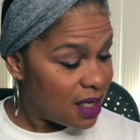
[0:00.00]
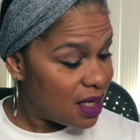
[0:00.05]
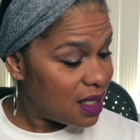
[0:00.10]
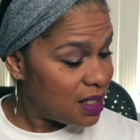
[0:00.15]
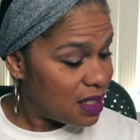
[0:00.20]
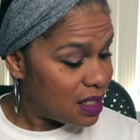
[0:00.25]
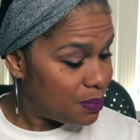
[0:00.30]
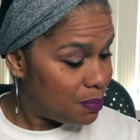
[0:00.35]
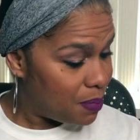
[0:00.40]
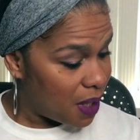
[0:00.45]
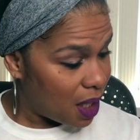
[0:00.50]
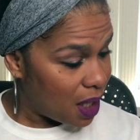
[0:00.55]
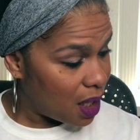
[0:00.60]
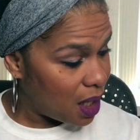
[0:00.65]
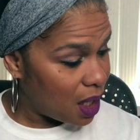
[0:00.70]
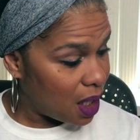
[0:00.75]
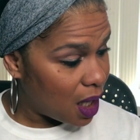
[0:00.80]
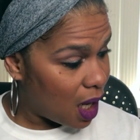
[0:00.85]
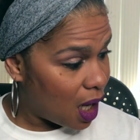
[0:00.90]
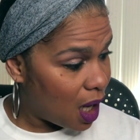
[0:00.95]
It's
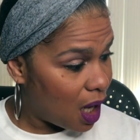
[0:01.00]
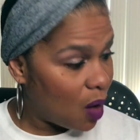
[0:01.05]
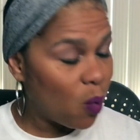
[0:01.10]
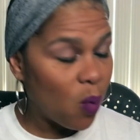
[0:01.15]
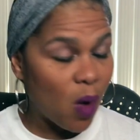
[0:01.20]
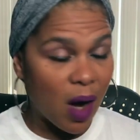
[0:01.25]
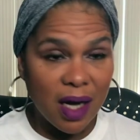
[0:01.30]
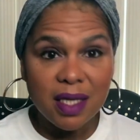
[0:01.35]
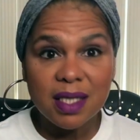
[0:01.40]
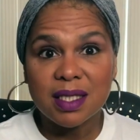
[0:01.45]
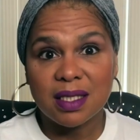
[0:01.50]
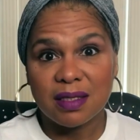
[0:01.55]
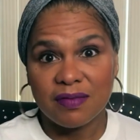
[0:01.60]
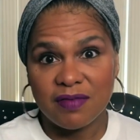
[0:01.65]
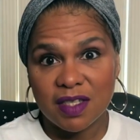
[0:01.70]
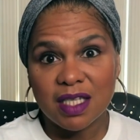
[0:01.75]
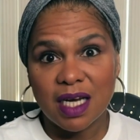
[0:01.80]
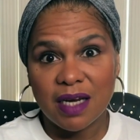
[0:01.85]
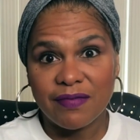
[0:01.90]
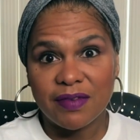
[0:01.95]
been a while
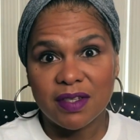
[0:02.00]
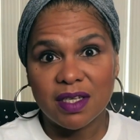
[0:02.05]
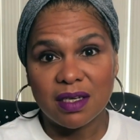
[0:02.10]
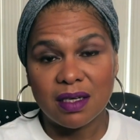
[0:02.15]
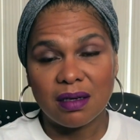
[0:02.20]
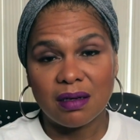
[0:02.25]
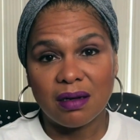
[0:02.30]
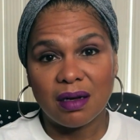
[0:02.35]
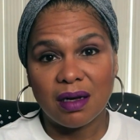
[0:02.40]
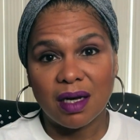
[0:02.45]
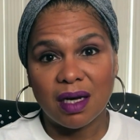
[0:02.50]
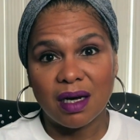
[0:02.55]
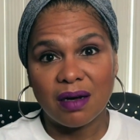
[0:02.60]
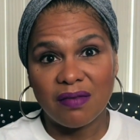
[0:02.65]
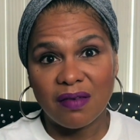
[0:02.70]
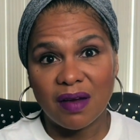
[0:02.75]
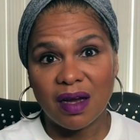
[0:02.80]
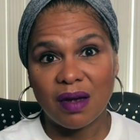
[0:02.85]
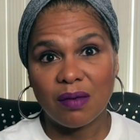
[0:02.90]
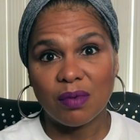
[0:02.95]
since I've done a
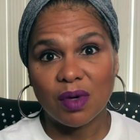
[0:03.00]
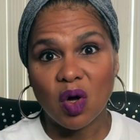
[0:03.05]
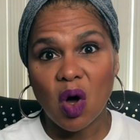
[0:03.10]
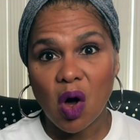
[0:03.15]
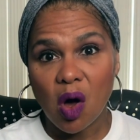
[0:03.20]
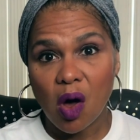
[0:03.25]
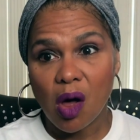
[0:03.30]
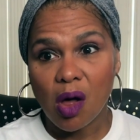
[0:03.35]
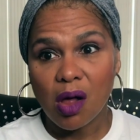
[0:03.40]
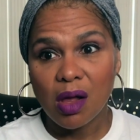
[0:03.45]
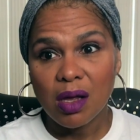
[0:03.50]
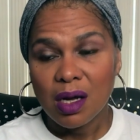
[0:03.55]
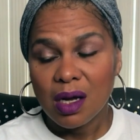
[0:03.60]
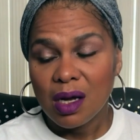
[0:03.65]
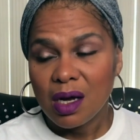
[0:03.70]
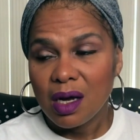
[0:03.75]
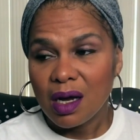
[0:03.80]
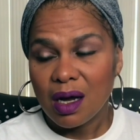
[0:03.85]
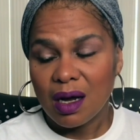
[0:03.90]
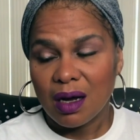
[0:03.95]
fabric haul,
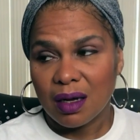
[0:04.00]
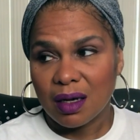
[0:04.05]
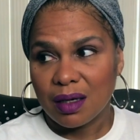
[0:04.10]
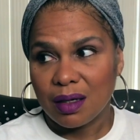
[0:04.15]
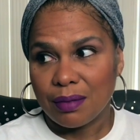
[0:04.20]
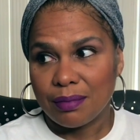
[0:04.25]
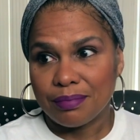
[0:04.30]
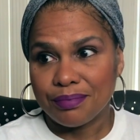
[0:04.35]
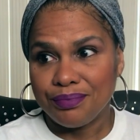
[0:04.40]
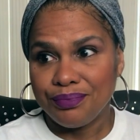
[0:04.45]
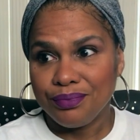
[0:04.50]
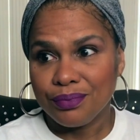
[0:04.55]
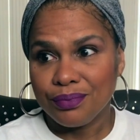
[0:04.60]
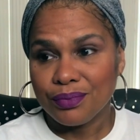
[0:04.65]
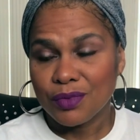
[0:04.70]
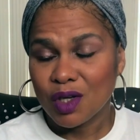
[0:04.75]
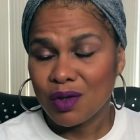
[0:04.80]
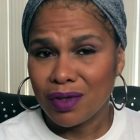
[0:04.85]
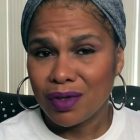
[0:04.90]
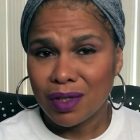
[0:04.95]
um,
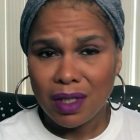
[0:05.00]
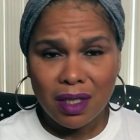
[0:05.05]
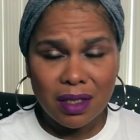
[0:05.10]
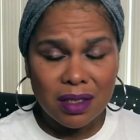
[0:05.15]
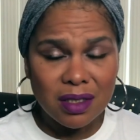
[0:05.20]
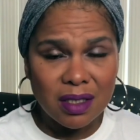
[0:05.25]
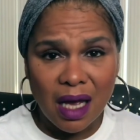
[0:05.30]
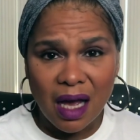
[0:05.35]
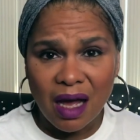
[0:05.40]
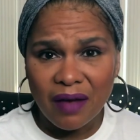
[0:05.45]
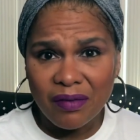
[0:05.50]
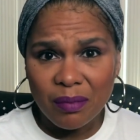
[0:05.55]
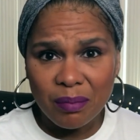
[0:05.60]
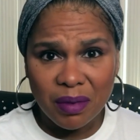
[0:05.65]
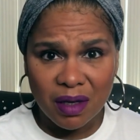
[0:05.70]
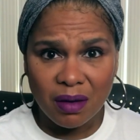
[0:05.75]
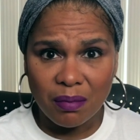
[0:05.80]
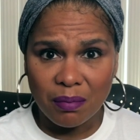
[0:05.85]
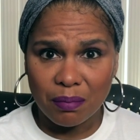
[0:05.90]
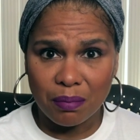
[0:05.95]
really, because I haven't
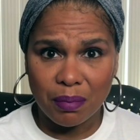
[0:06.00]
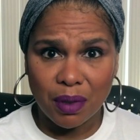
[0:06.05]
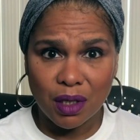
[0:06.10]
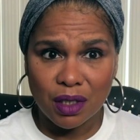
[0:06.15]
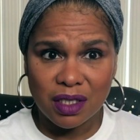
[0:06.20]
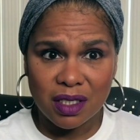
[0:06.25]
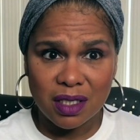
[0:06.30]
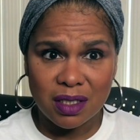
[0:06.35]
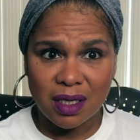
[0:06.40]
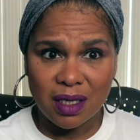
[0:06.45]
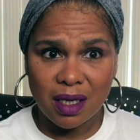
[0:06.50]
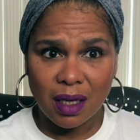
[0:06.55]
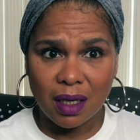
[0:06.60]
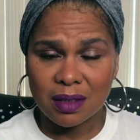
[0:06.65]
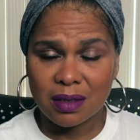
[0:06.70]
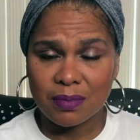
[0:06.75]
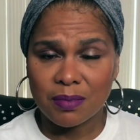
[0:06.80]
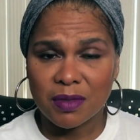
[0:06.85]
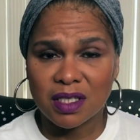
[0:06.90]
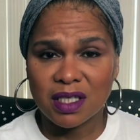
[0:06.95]
been purchasing
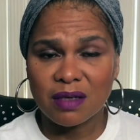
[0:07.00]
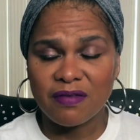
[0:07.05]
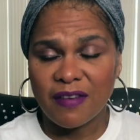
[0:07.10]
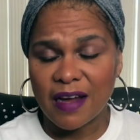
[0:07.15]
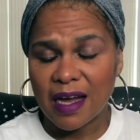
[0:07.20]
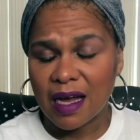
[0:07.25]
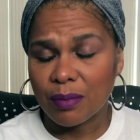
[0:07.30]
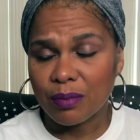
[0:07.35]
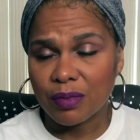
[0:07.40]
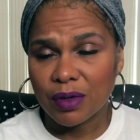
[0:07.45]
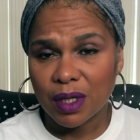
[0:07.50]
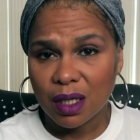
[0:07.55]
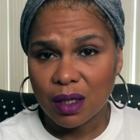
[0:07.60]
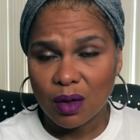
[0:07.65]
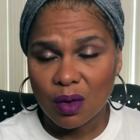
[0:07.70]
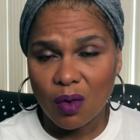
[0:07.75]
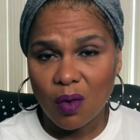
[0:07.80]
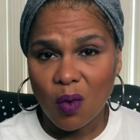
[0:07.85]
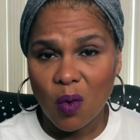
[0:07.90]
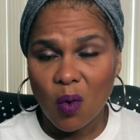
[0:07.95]
as much fabric
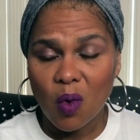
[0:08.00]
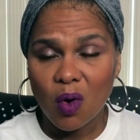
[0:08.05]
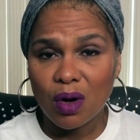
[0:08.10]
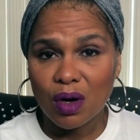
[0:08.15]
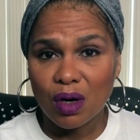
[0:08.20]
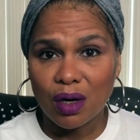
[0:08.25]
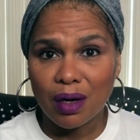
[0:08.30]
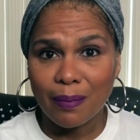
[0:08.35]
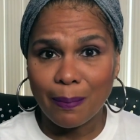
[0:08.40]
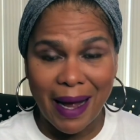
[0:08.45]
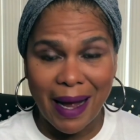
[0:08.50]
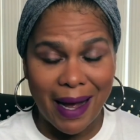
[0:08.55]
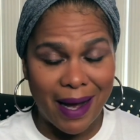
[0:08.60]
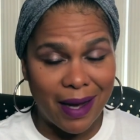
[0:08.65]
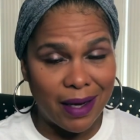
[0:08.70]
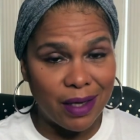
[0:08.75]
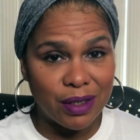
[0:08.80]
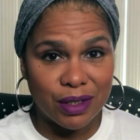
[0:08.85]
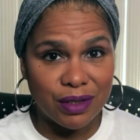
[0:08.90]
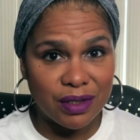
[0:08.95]
or
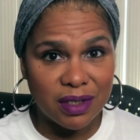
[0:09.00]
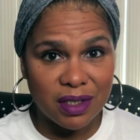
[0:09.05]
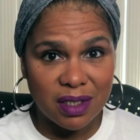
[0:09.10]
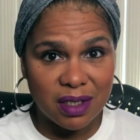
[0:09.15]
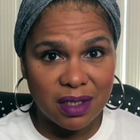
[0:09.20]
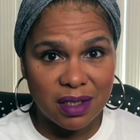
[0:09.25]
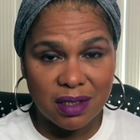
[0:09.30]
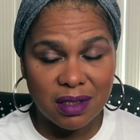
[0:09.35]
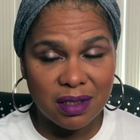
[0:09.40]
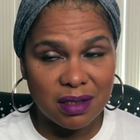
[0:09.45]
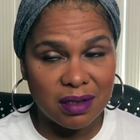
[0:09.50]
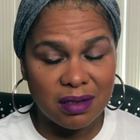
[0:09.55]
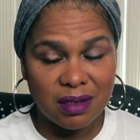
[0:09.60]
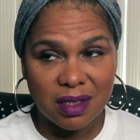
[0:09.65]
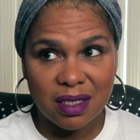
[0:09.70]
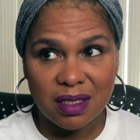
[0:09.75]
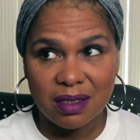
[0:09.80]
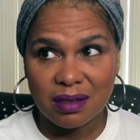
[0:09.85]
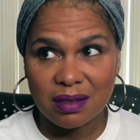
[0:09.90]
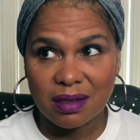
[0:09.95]
patterns
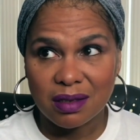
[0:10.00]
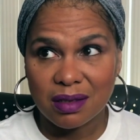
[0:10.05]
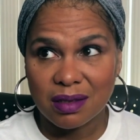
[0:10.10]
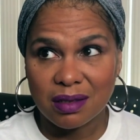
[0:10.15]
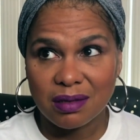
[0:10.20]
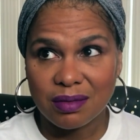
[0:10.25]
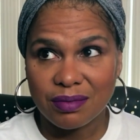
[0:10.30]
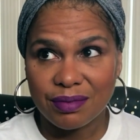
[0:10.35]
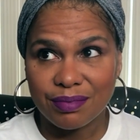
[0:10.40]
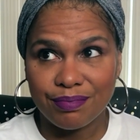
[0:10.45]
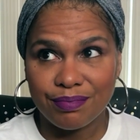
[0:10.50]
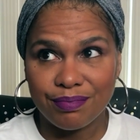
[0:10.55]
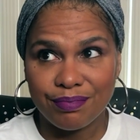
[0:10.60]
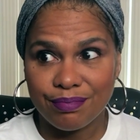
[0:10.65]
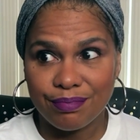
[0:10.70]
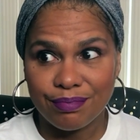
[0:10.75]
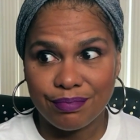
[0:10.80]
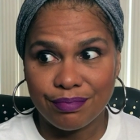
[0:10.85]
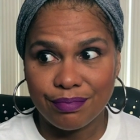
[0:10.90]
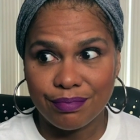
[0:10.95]
since
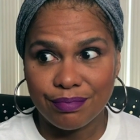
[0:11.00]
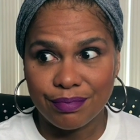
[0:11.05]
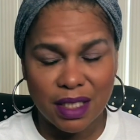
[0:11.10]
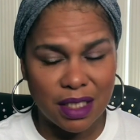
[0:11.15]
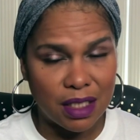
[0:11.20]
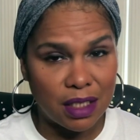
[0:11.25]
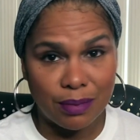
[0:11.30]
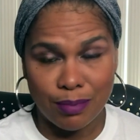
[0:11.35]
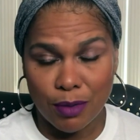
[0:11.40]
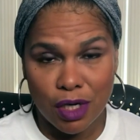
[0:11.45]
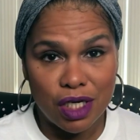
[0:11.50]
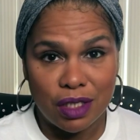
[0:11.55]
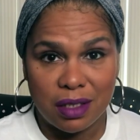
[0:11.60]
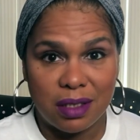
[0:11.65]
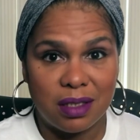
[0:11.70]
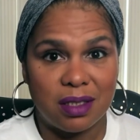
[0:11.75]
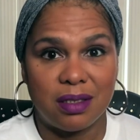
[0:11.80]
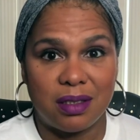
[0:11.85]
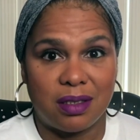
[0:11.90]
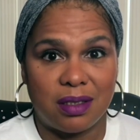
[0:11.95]
since March,
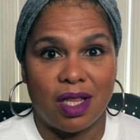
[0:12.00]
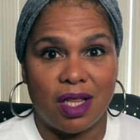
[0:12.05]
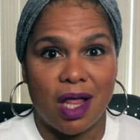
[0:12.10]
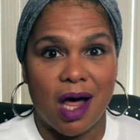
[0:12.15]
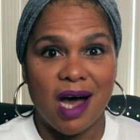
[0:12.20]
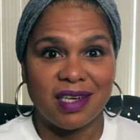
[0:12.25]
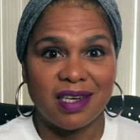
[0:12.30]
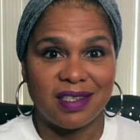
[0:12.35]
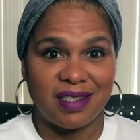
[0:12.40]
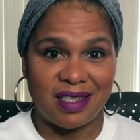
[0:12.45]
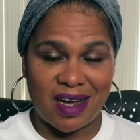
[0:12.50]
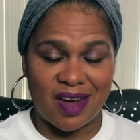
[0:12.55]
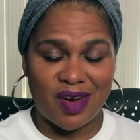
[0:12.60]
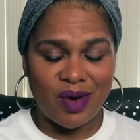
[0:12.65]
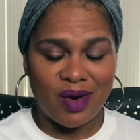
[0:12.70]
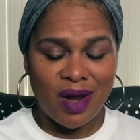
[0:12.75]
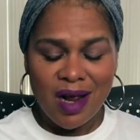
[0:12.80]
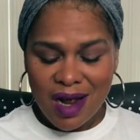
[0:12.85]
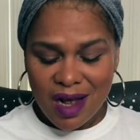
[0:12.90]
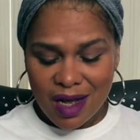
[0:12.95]
since the lockdown.